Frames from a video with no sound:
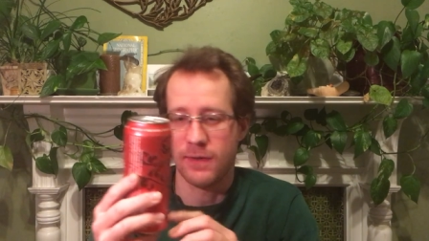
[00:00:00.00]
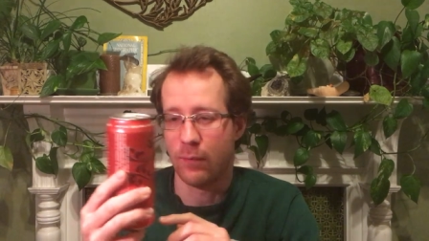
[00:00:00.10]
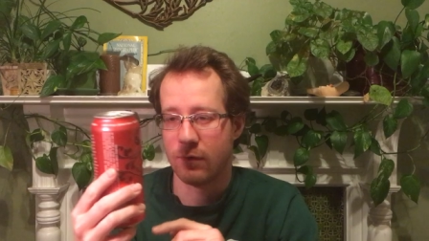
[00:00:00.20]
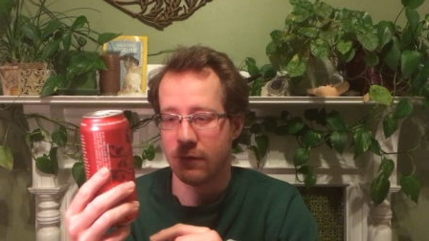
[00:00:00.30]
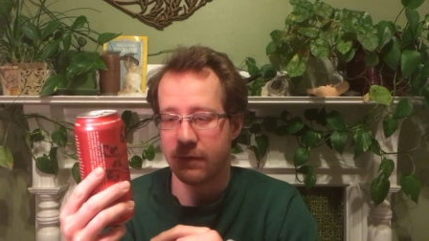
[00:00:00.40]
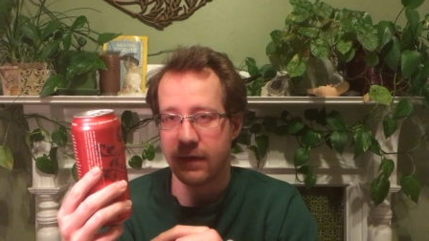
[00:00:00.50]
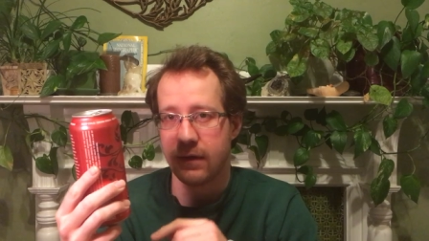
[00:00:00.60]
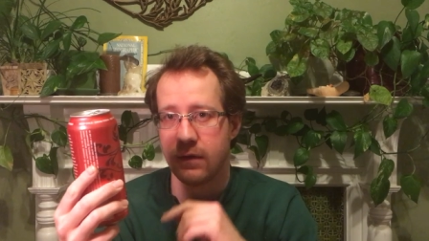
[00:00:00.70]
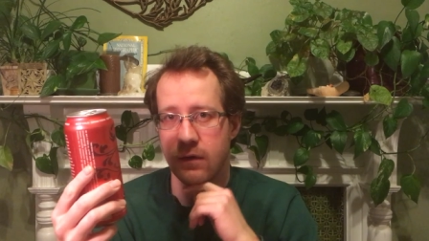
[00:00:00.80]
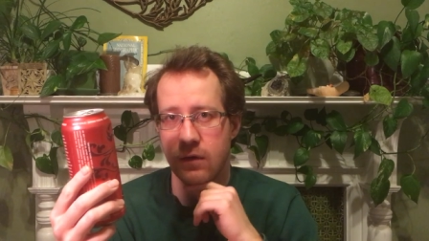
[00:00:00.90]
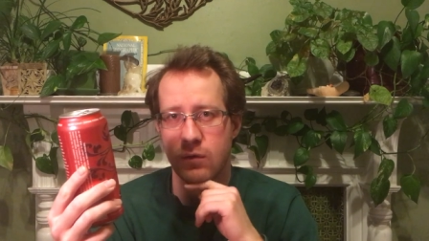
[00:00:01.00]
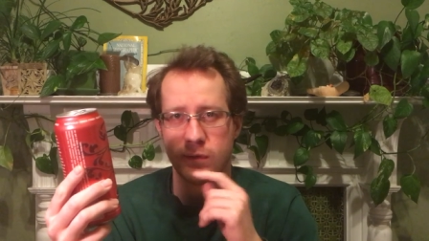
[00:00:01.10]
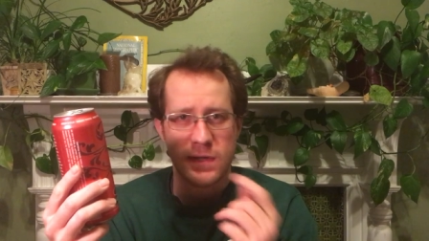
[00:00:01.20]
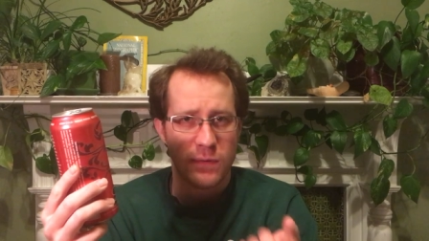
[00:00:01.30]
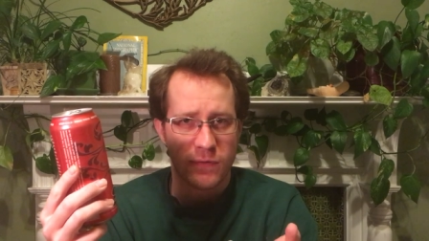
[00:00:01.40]
I wonder if they
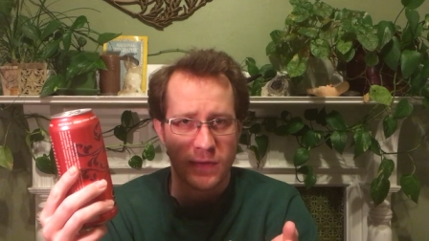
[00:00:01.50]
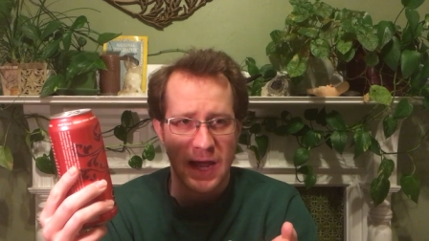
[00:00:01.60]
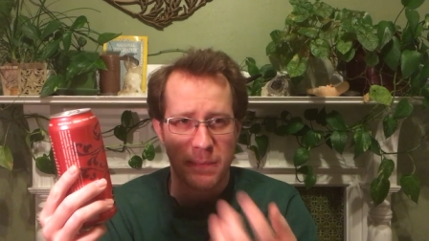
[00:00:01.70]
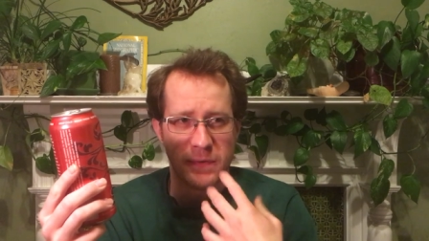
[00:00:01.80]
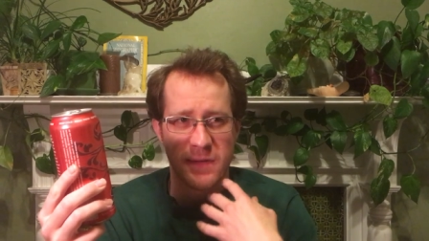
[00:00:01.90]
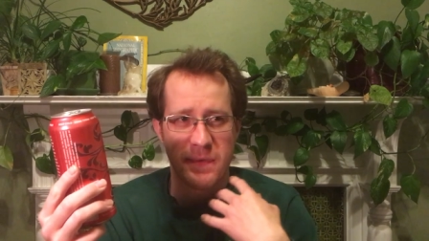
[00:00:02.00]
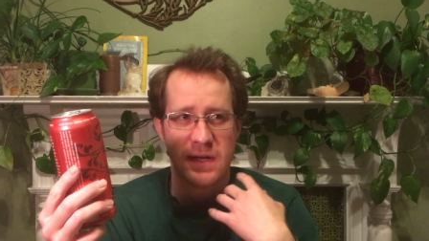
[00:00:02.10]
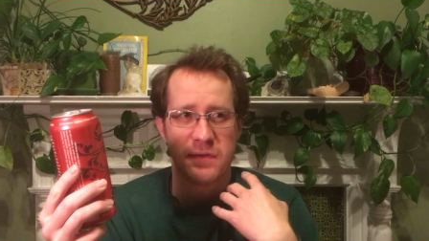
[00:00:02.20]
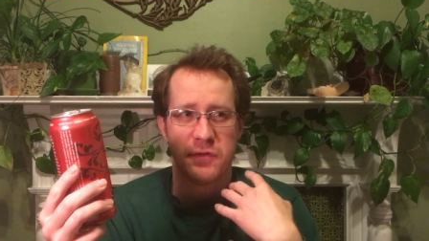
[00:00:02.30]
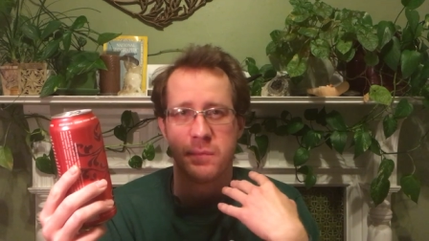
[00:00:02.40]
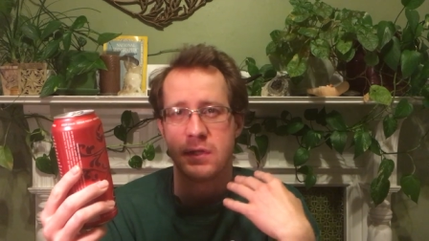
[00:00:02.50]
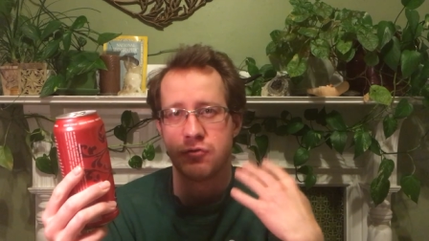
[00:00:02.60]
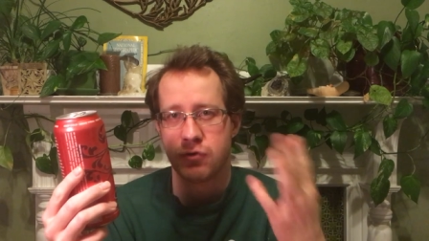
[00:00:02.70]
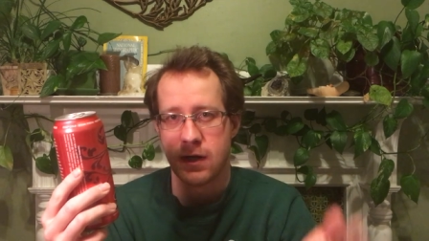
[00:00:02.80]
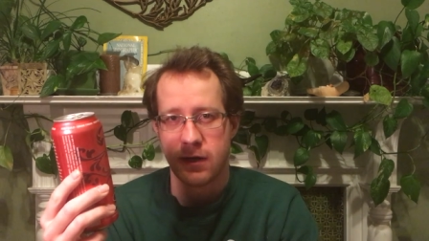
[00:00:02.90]
only used sap and they made it a little
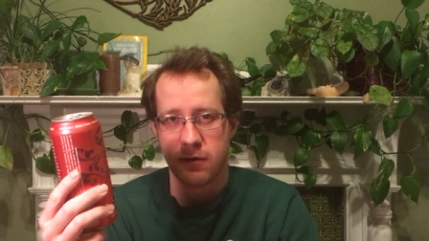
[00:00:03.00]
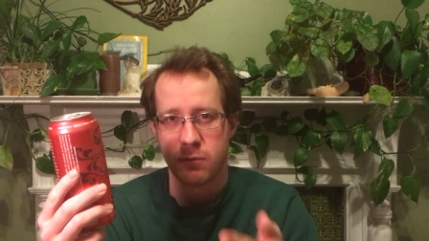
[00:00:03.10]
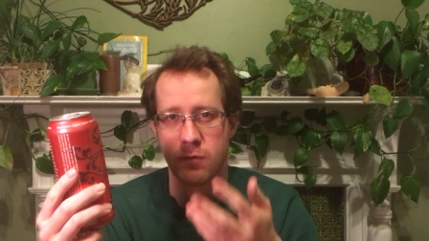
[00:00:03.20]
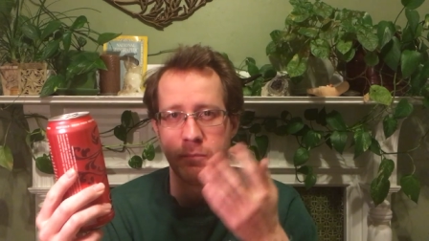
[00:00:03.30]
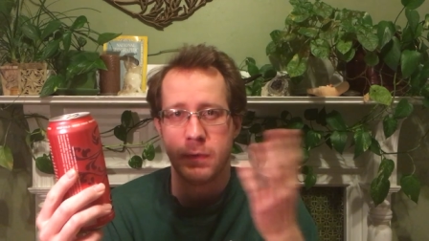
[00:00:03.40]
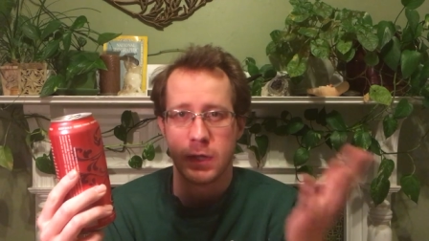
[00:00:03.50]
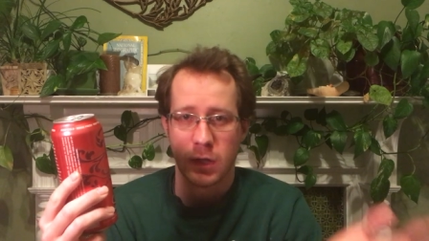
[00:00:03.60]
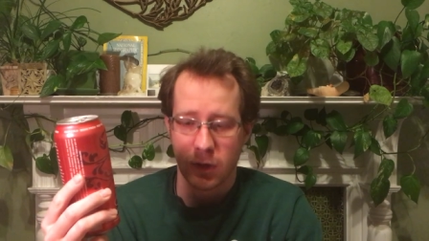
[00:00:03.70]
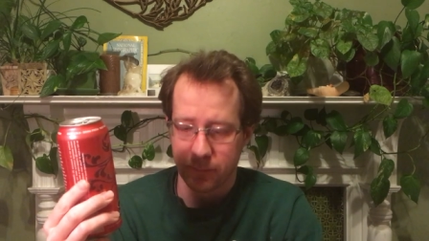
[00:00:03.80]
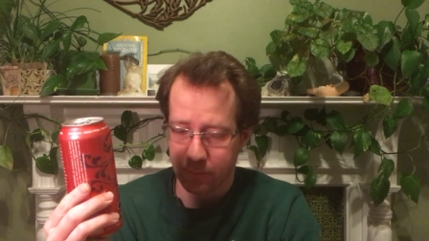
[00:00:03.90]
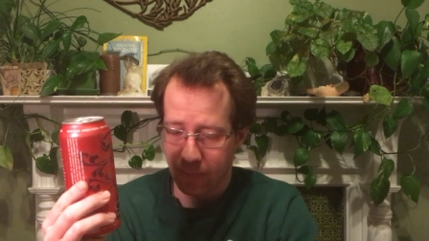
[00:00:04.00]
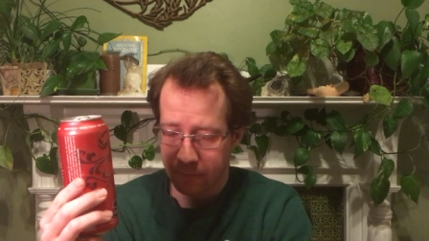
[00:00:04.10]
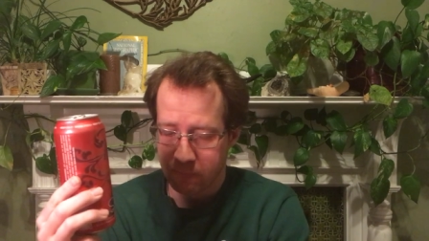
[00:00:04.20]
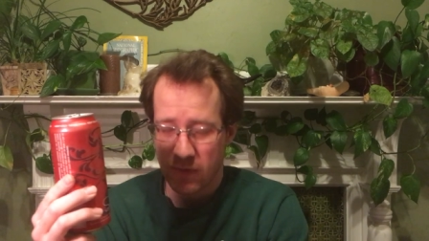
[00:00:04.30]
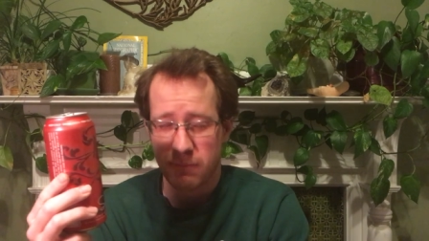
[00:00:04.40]
bit drier, more bitter,
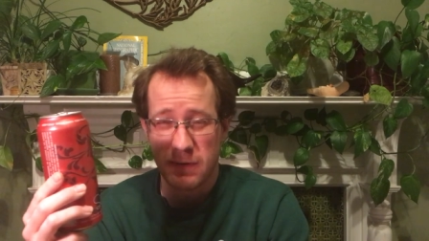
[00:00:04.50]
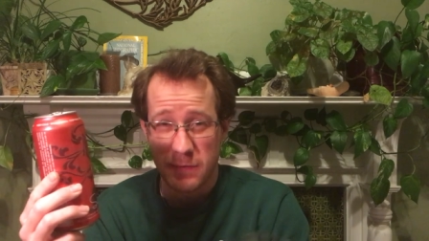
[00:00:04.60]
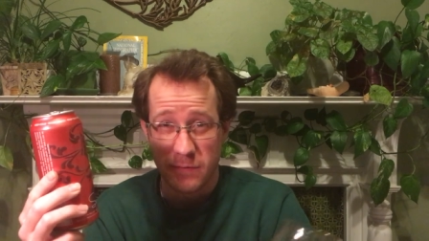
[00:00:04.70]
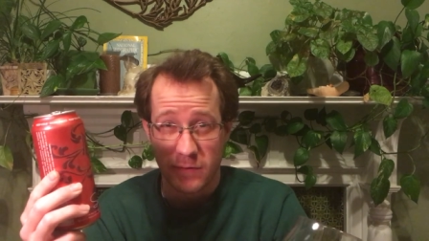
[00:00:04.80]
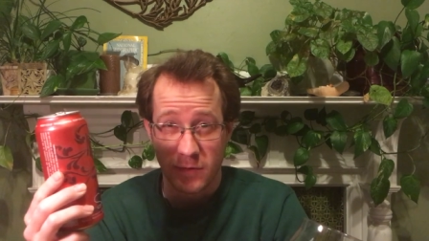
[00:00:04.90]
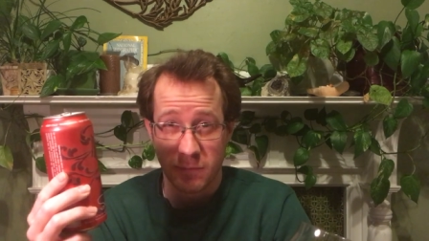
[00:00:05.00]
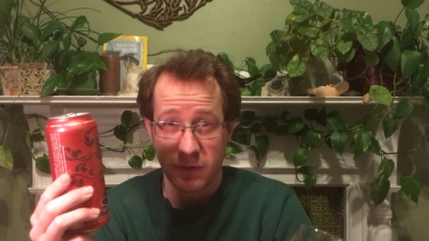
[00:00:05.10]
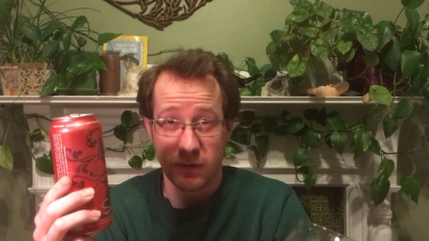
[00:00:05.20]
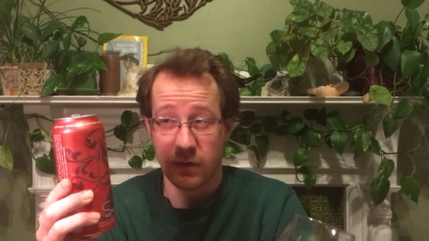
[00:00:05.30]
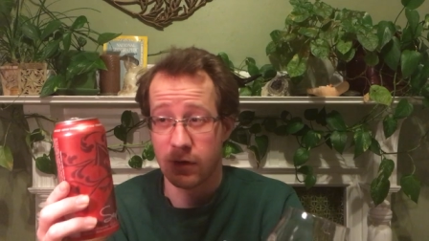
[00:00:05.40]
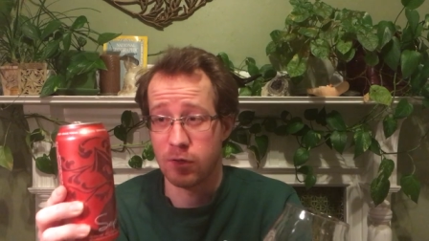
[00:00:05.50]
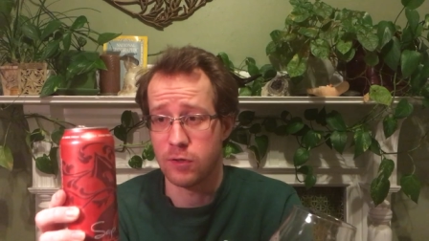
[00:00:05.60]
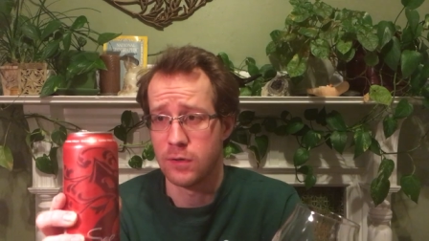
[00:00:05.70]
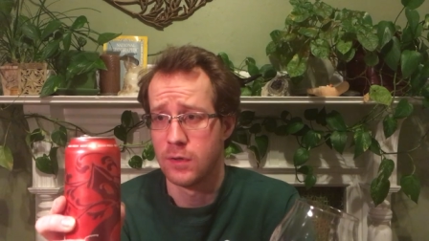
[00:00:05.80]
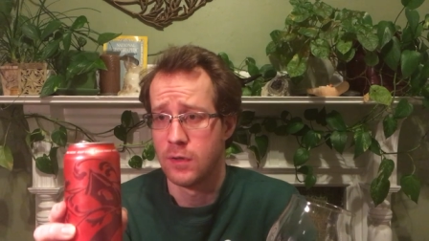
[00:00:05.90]
and maybe even a little bit
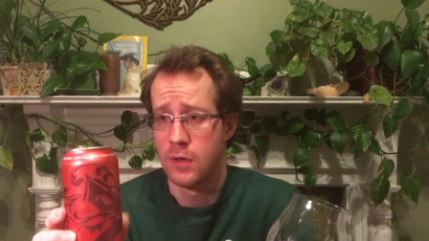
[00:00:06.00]
darker.